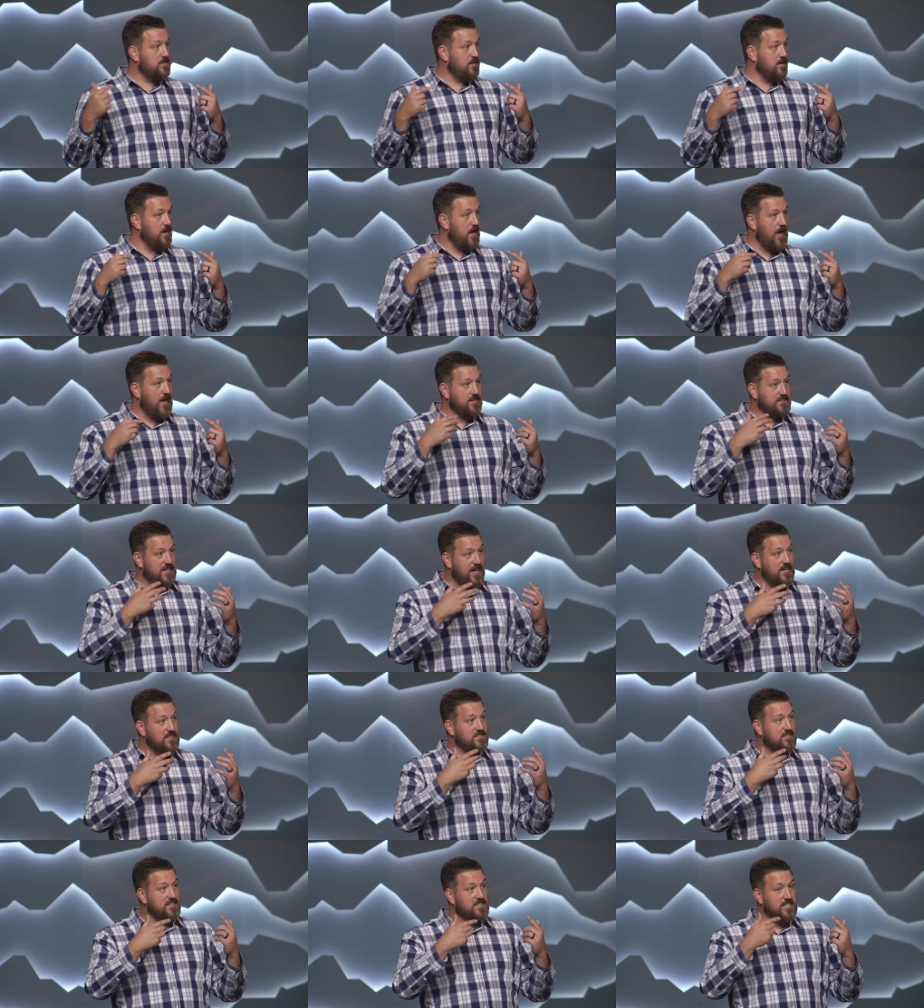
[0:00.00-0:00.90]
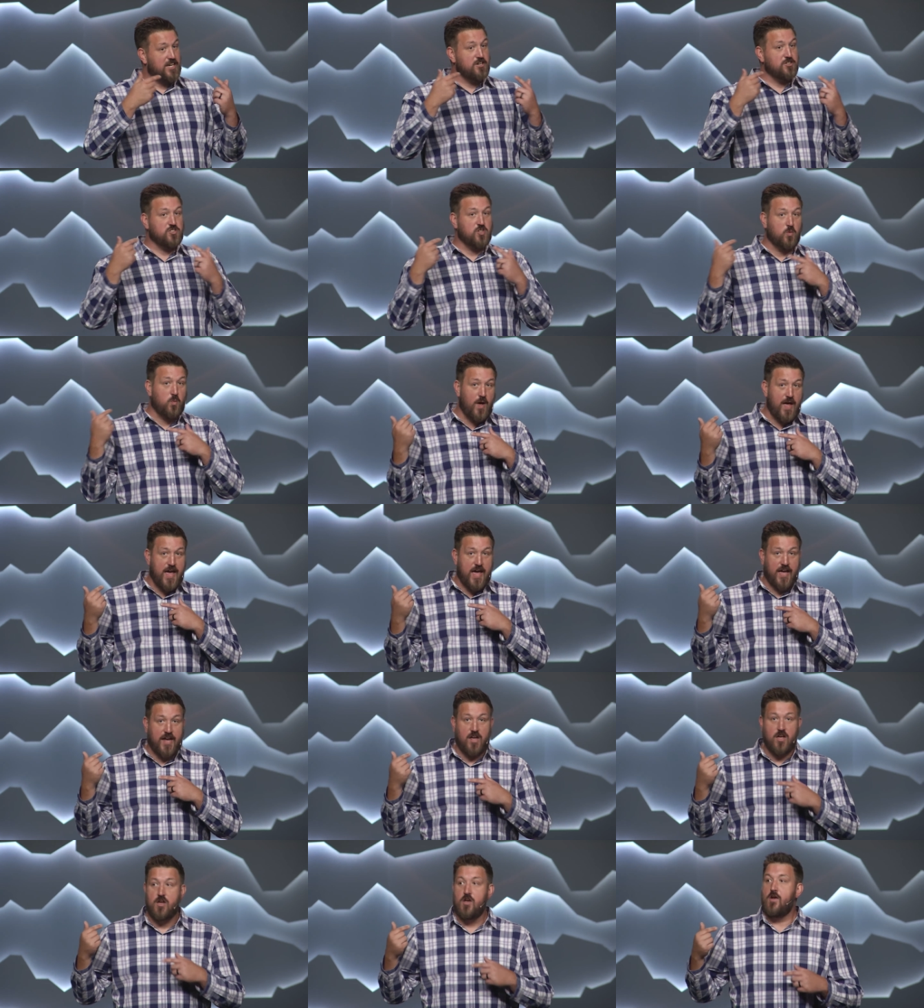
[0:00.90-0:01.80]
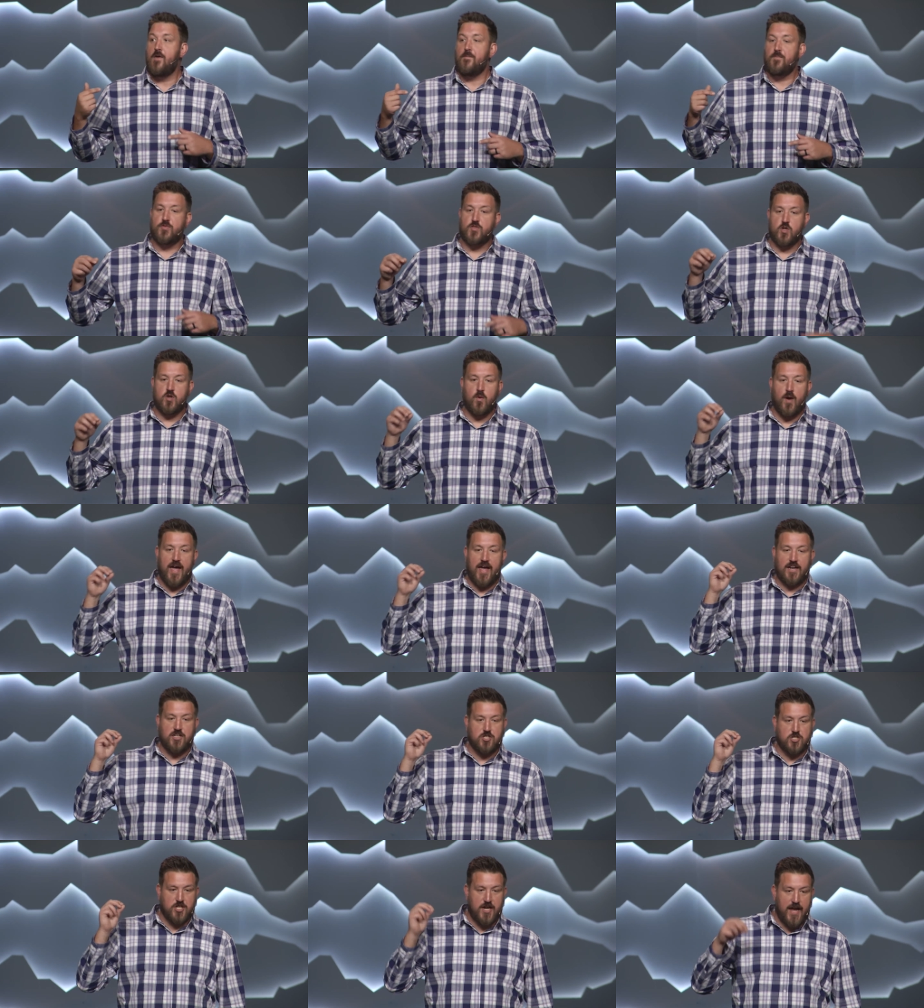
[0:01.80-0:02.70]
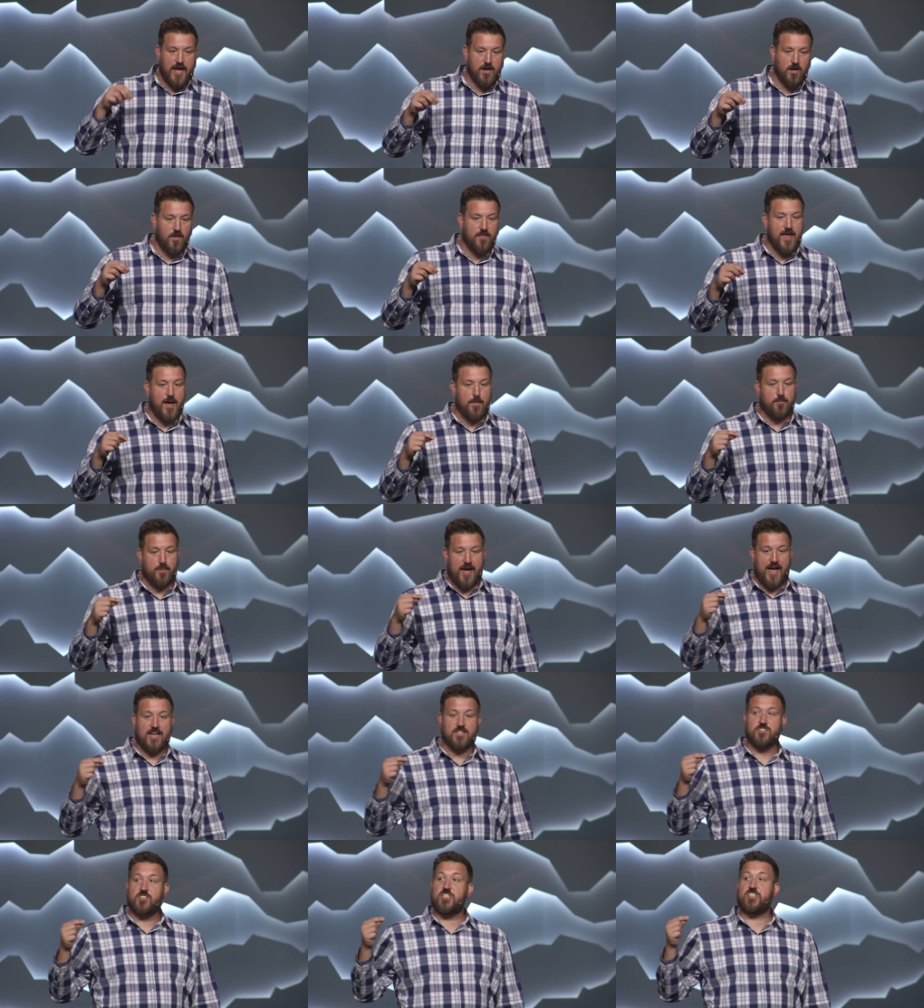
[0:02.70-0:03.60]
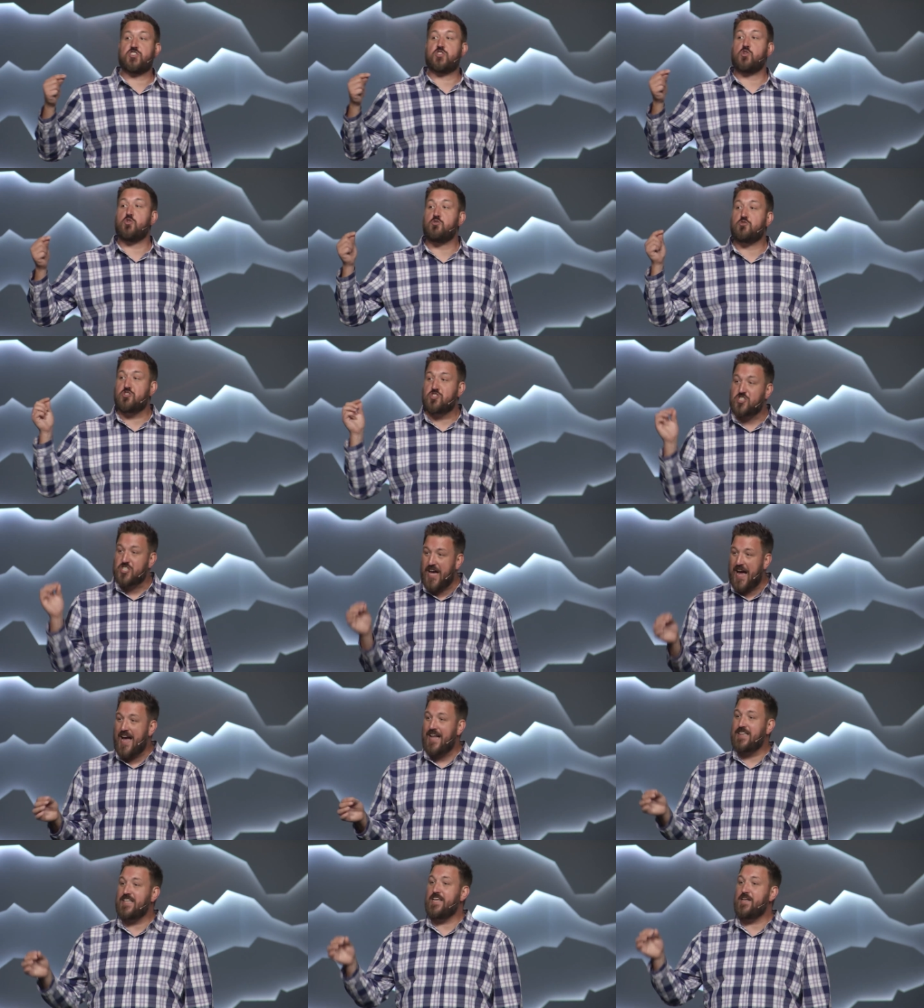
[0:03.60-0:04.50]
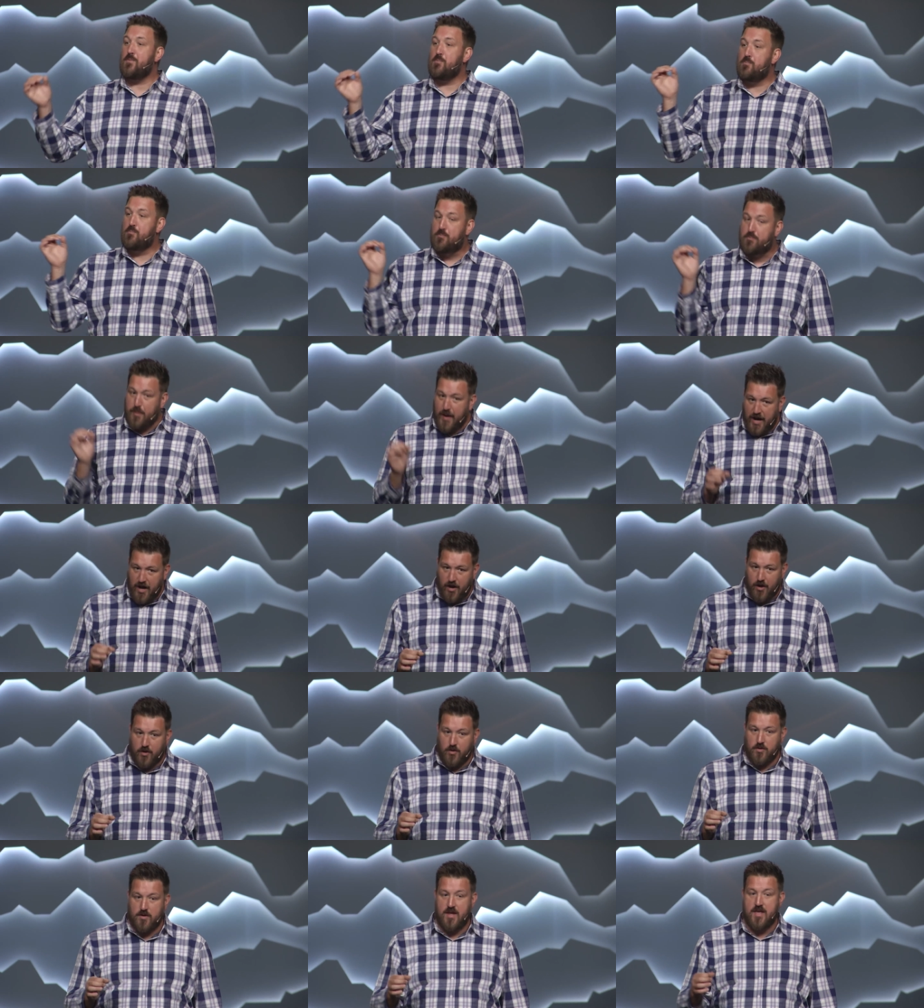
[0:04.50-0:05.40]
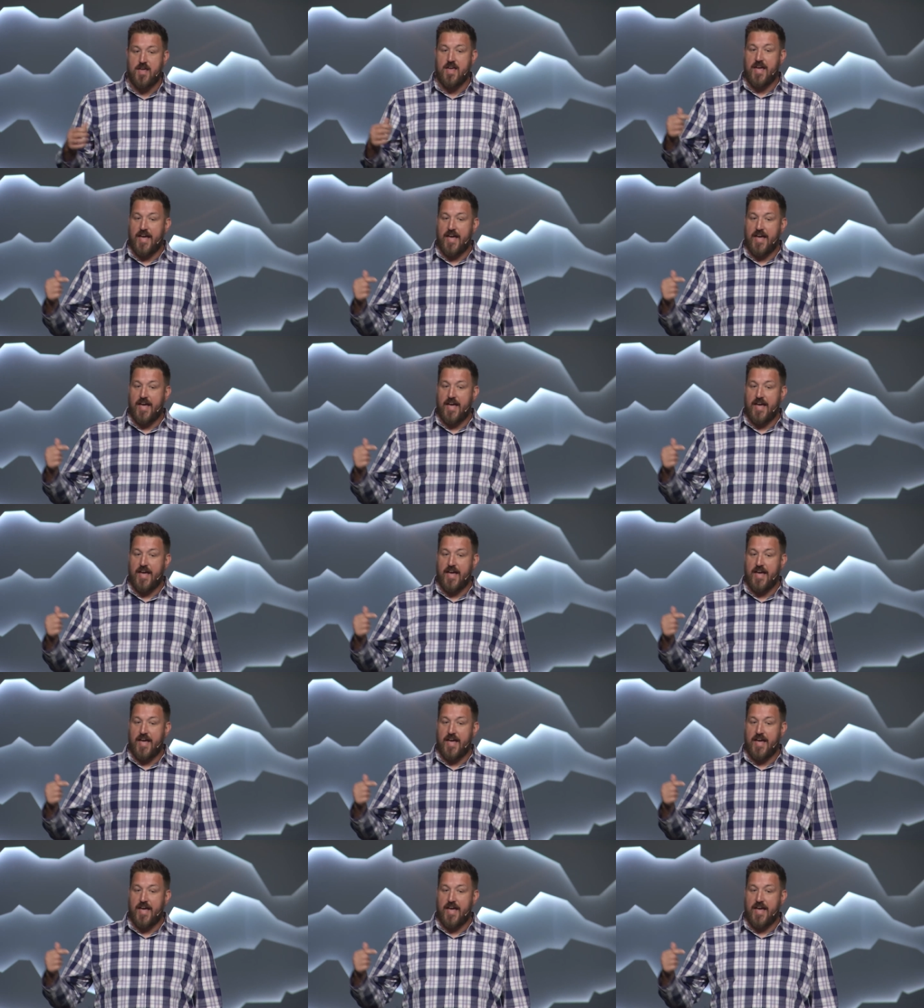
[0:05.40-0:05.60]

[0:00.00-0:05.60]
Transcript: uh, takes the tears away through a channel that passes through solid bone